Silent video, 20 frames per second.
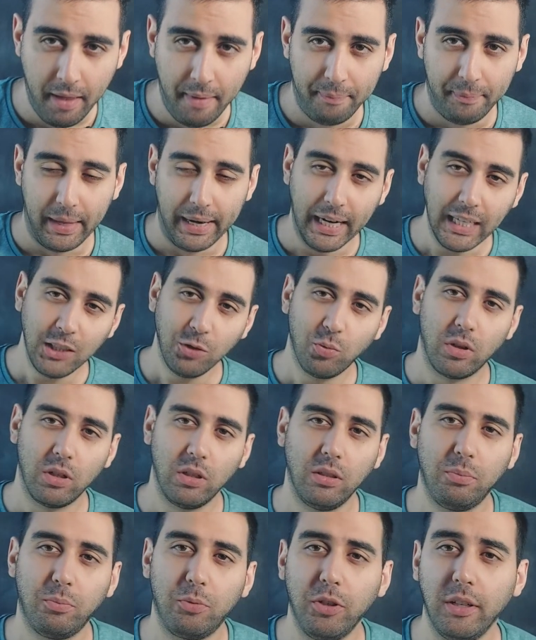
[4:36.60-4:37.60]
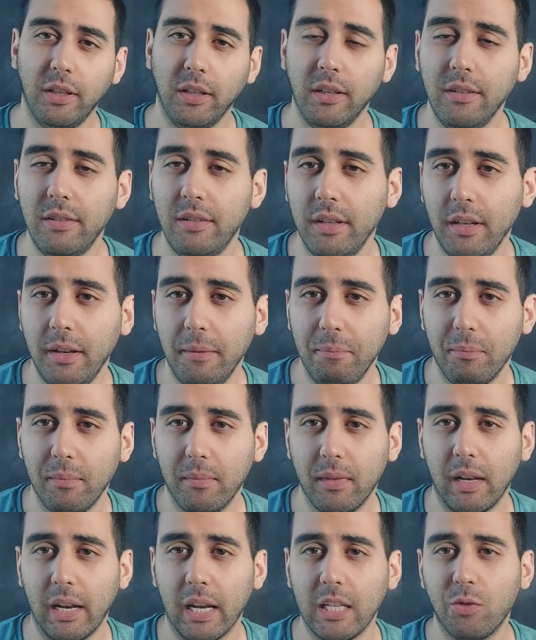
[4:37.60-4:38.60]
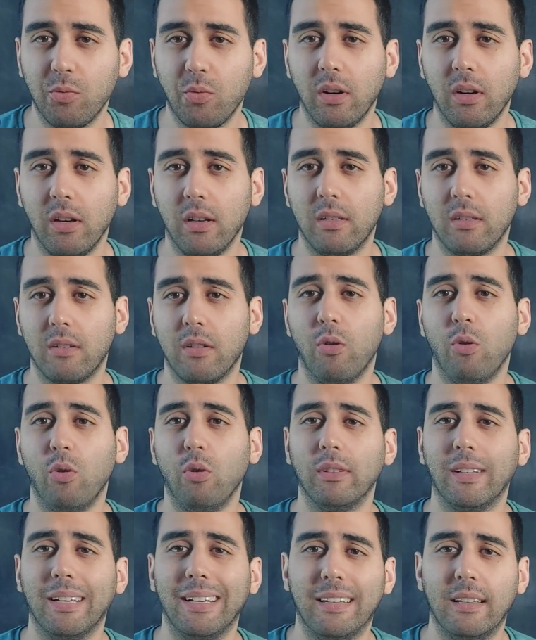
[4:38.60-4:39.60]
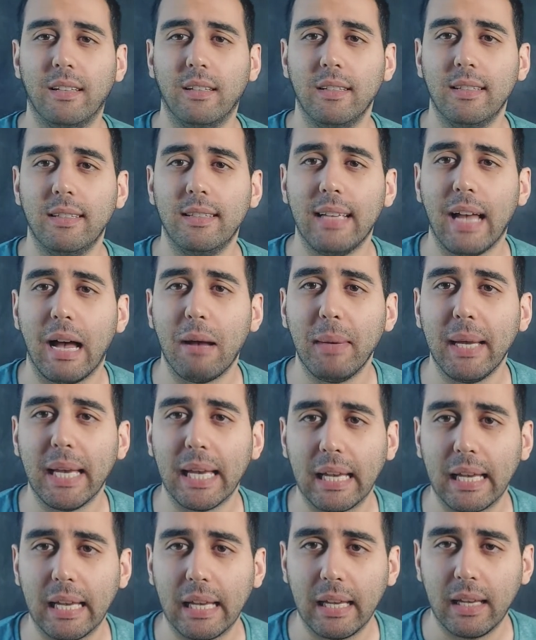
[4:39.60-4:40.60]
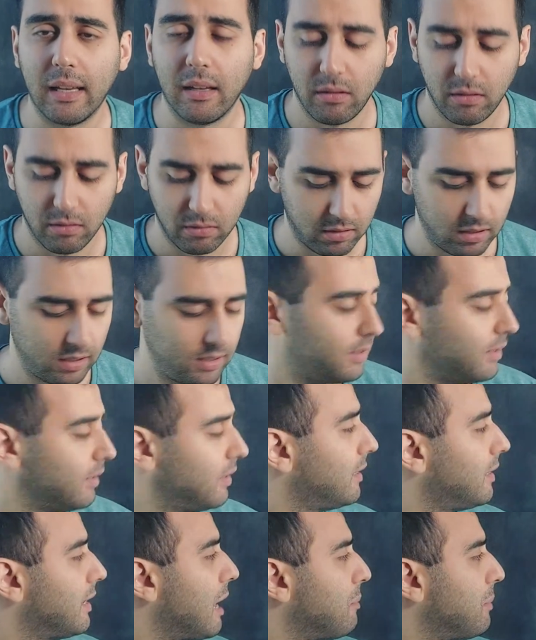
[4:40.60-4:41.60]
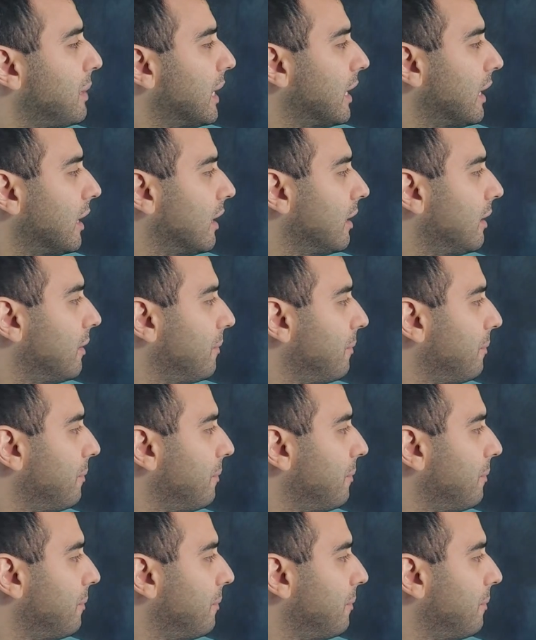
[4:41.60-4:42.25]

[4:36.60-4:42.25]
The next one is pretty easy. The next one is called Samech. Okay, Samech.